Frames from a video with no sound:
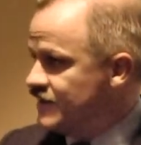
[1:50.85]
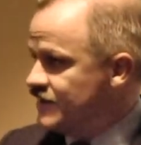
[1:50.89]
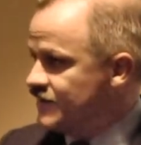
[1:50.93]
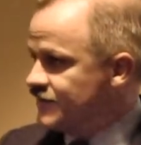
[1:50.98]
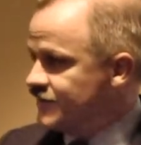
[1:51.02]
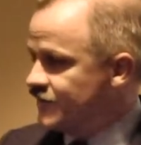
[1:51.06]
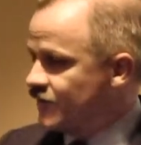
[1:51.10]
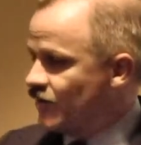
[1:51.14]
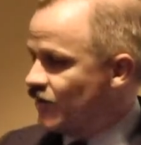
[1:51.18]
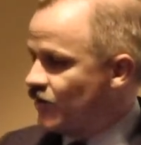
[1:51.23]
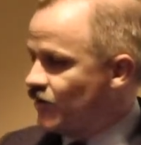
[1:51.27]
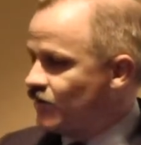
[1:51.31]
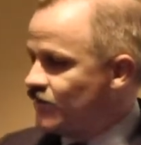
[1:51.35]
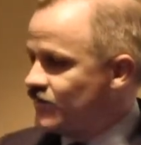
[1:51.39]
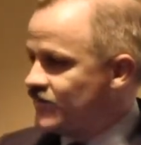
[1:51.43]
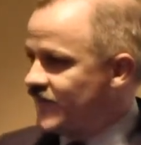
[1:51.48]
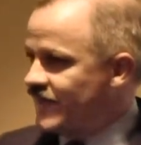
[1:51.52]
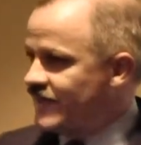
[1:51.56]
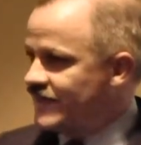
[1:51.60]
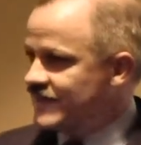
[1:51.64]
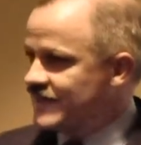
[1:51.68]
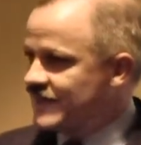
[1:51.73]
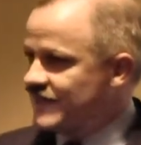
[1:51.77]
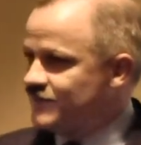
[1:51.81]
So
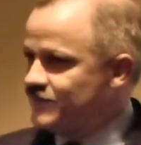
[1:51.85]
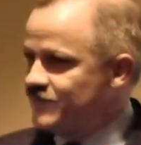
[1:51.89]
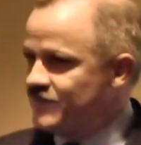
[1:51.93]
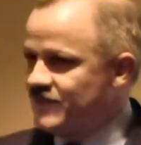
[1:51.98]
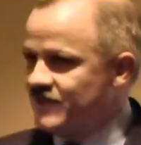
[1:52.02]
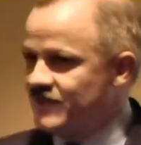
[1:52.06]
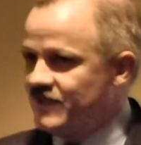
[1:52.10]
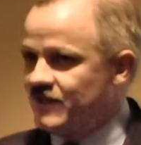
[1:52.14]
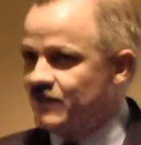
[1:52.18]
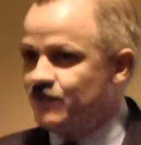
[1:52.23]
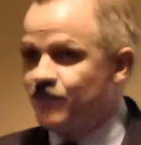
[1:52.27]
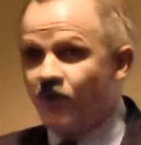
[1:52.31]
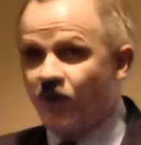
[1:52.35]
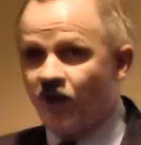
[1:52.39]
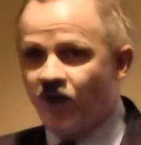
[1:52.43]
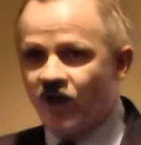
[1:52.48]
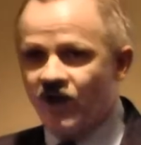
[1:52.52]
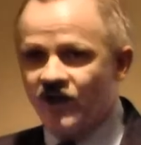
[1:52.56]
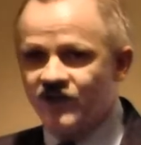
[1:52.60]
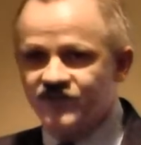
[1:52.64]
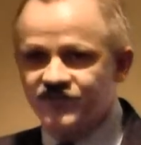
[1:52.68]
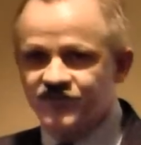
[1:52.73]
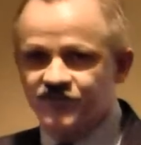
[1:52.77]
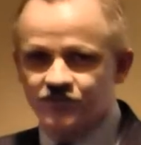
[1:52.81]
that gave me
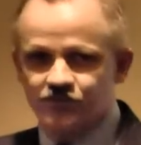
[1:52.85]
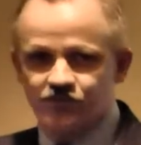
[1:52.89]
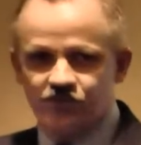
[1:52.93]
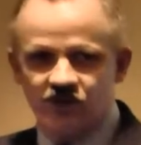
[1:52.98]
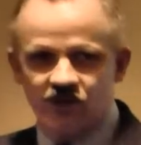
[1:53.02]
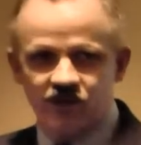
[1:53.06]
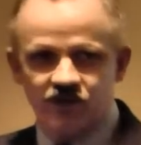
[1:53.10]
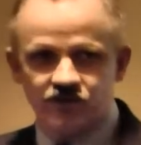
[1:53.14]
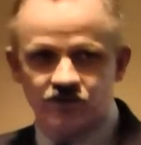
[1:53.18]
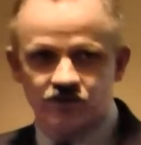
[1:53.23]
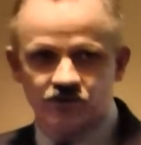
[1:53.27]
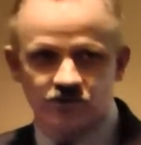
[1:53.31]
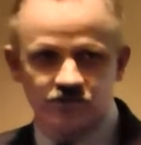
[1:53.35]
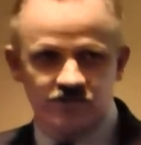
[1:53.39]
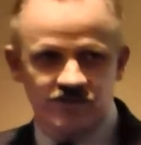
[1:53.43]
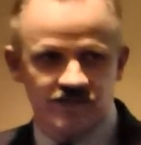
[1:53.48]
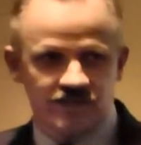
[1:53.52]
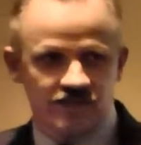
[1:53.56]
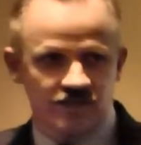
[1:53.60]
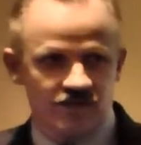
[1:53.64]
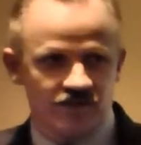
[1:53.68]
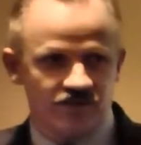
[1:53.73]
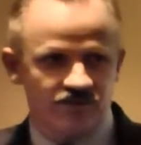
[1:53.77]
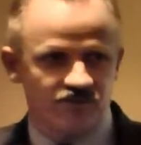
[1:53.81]
pause to ponder
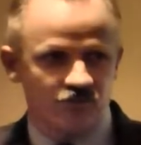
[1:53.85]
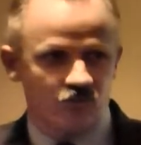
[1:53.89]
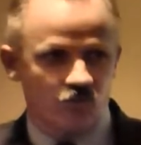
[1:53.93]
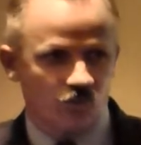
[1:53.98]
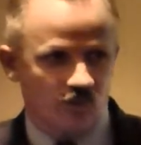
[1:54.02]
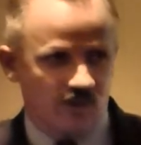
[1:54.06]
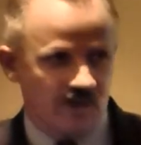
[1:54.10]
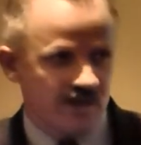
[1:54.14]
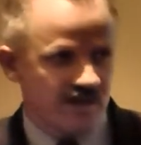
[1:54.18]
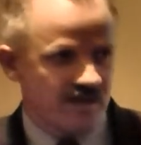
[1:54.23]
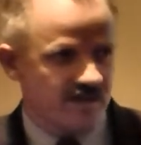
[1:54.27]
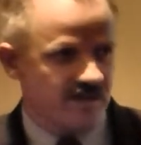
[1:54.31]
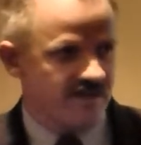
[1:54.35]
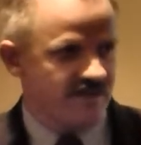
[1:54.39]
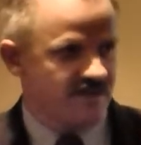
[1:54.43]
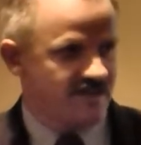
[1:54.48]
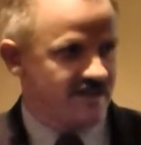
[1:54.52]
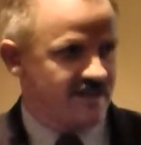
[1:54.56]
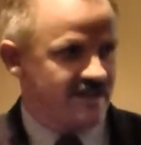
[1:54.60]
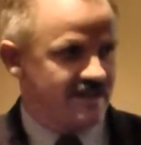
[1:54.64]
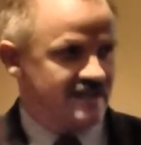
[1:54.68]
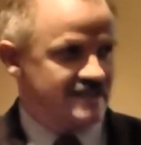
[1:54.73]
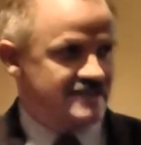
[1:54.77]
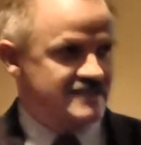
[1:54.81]
because one of the
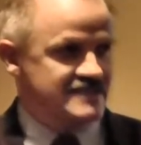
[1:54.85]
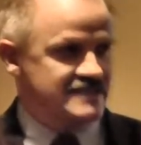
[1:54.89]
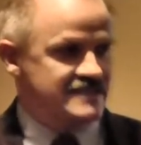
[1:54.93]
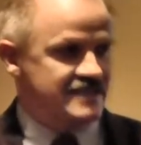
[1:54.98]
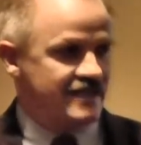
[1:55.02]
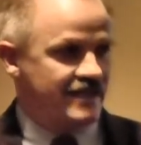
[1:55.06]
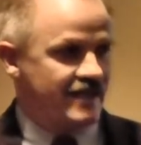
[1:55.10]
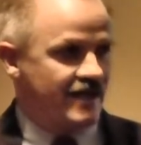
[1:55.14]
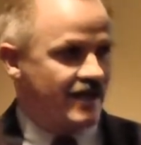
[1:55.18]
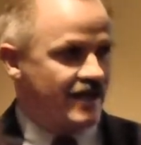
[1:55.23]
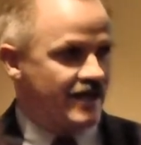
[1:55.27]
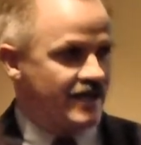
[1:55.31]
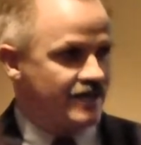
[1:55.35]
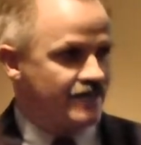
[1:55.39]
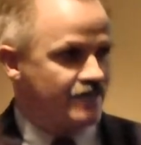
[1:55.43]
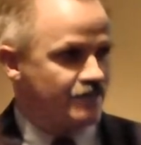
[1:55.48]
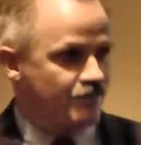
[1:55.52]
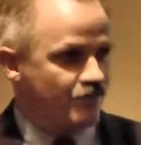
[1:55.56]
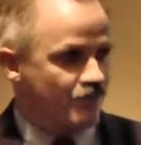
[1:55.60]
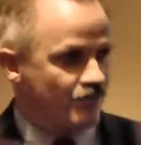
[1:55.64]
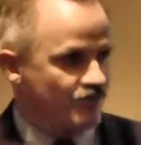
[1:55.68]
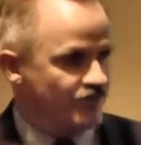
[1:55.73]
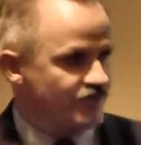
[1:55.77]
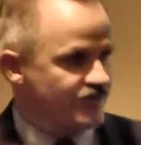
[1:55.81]
things that I am
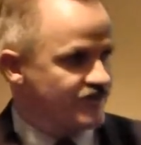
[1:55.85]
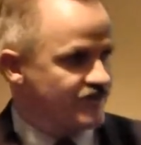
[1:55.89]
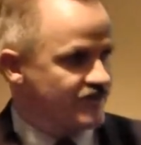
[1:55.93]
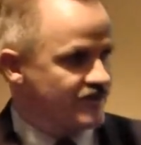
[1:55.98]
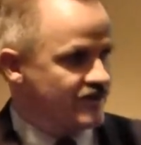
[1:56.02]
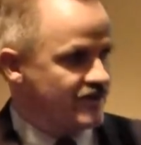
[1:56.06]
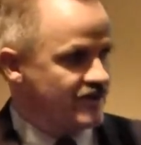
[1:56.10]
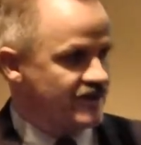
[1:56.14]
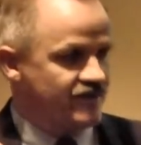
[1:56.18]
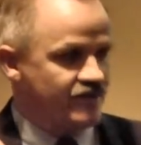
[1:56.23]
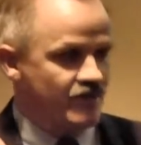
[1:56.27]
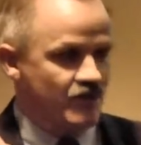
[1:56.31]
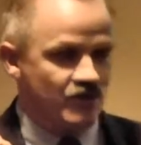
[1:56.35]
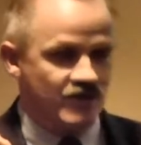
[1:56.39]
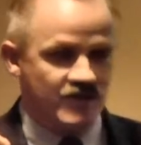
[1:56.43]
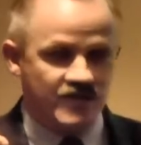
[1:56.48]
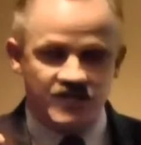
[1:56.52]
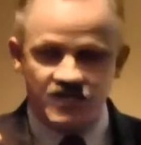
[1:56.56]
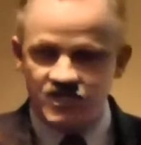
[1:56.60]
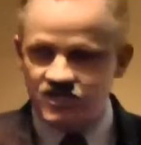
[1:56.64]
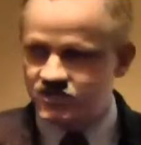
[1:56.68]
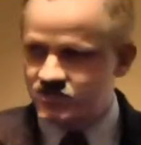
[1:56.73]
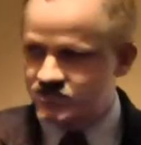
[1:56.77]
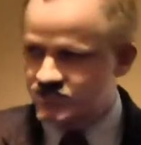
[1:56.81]
personally very
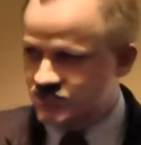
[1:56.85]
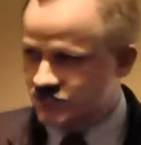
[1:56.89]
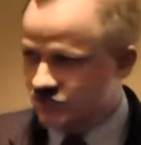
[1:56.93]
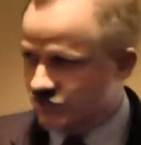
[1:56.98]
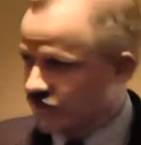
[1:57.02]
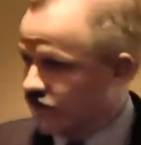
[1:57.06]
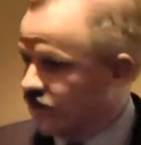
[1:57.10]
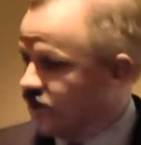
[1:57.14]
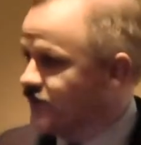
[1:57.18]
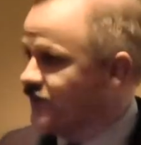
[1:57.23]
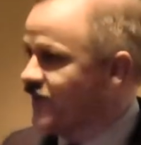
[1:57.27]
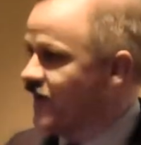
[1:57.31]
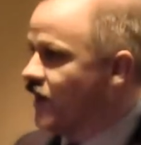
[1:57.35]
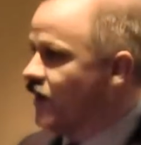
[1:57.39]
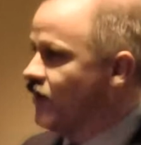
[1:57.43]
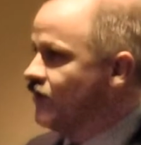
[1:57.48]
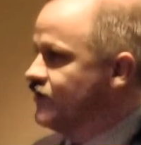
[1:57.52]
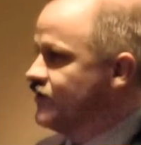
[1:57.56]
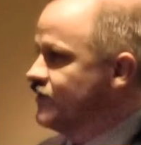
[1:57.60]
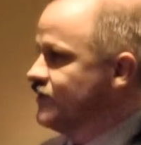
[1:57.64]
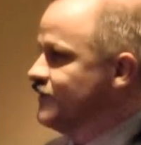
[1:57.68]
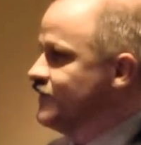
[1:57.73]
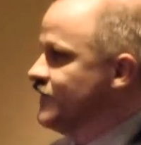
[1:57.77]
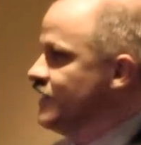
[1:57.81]
concerned
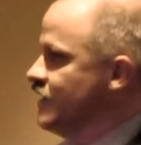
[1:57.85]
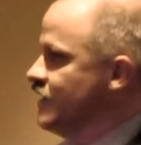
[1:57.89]
about